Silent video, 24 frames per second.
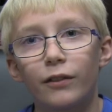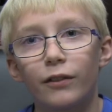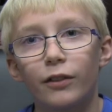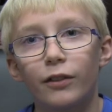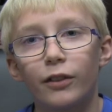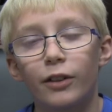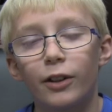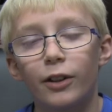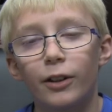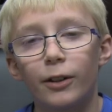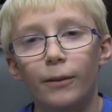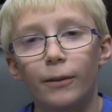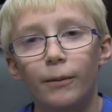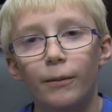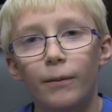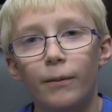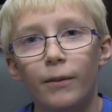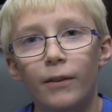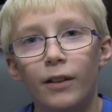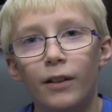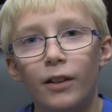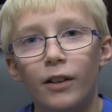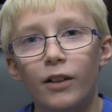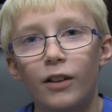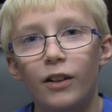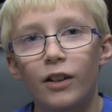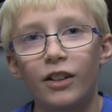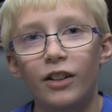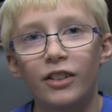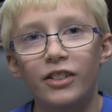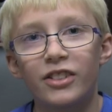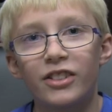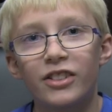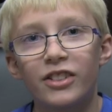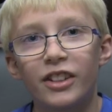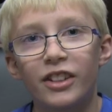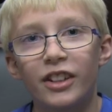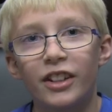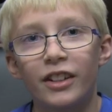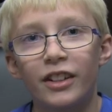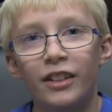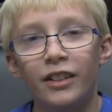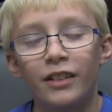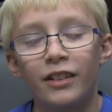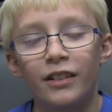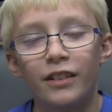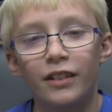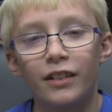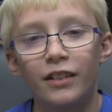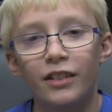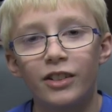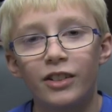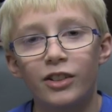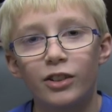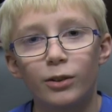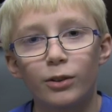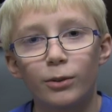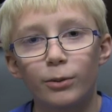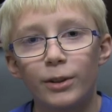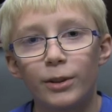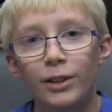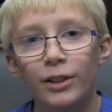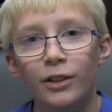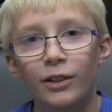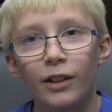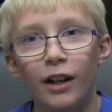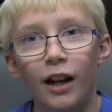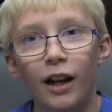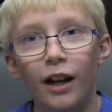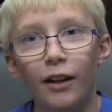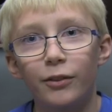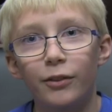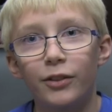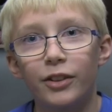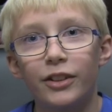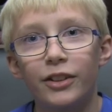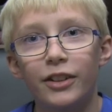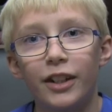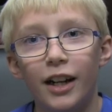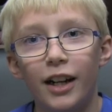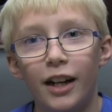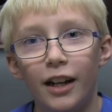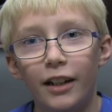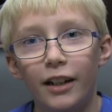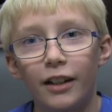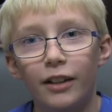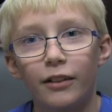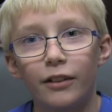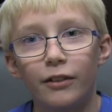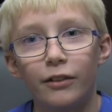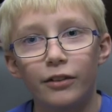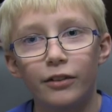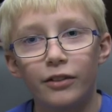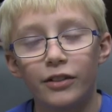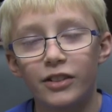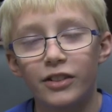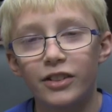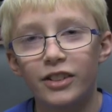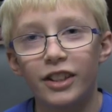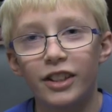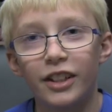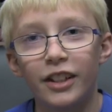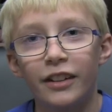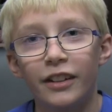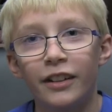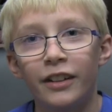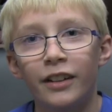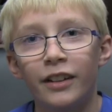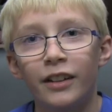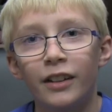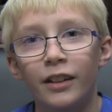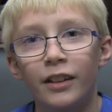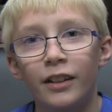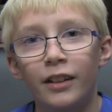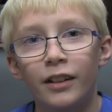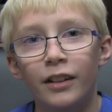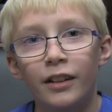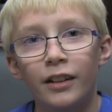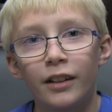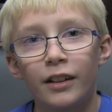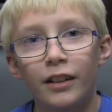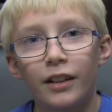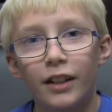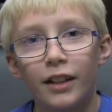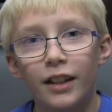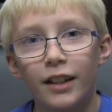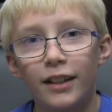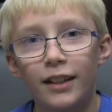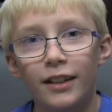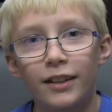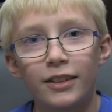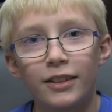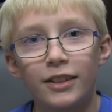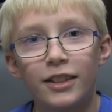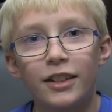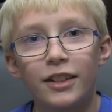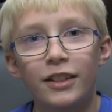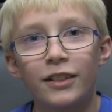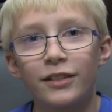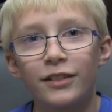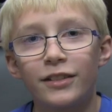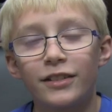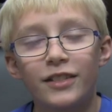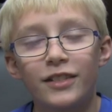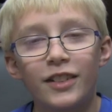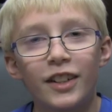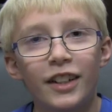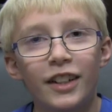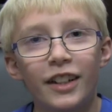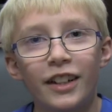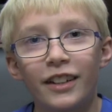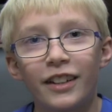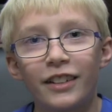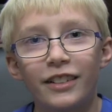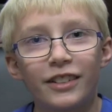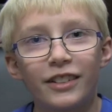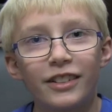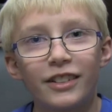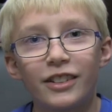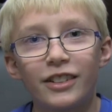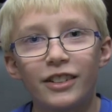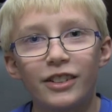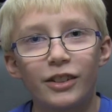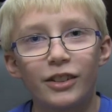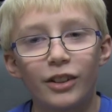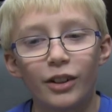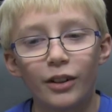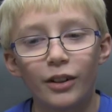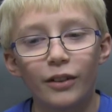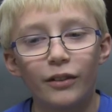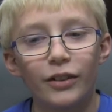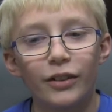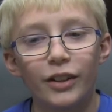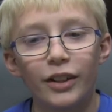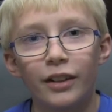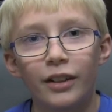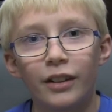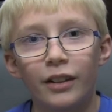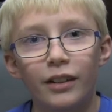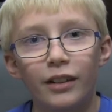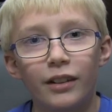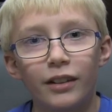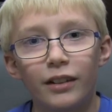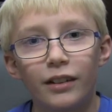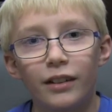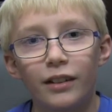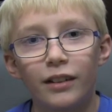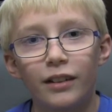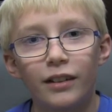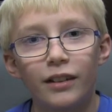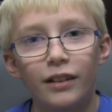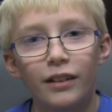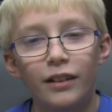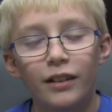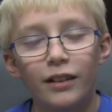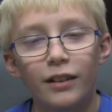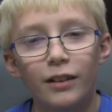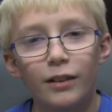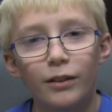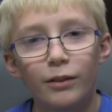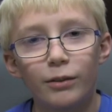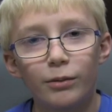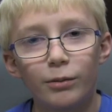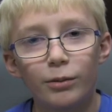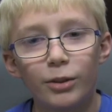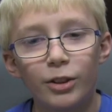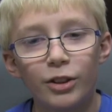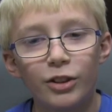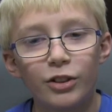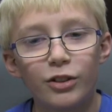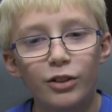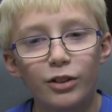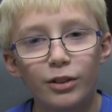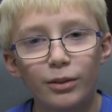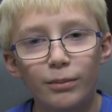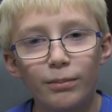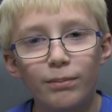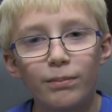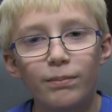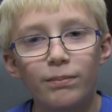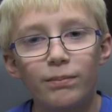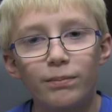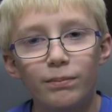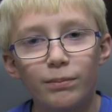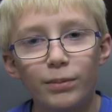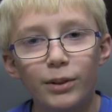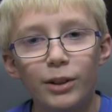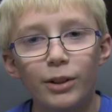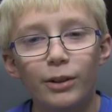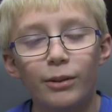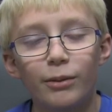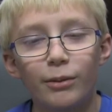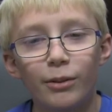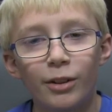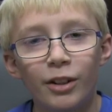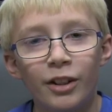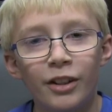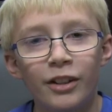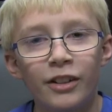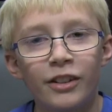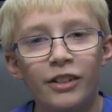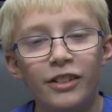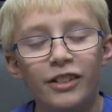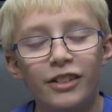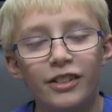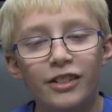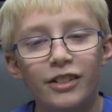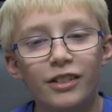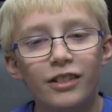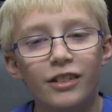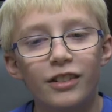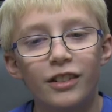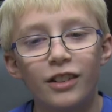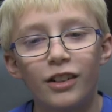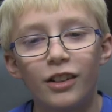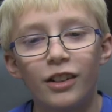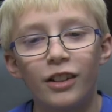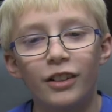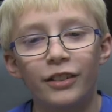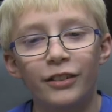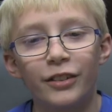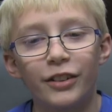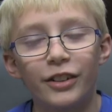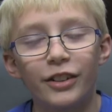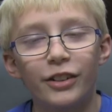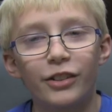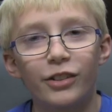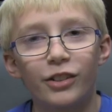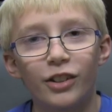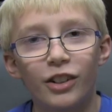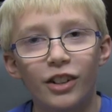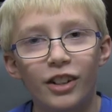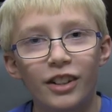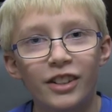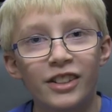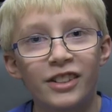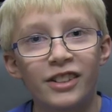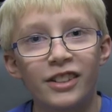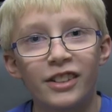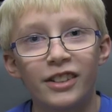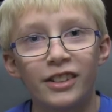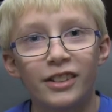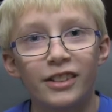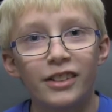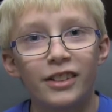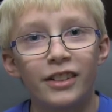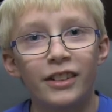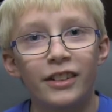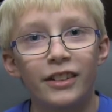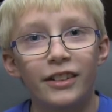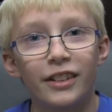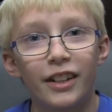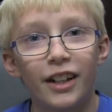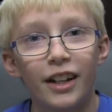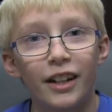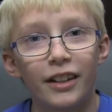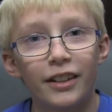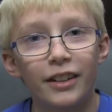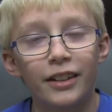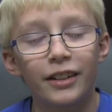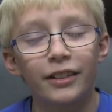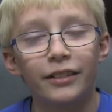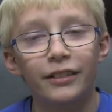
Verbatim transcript: for our sin, so we don't have to die of sin. And He didn't deserve it. We should be the ones on the crosses and die.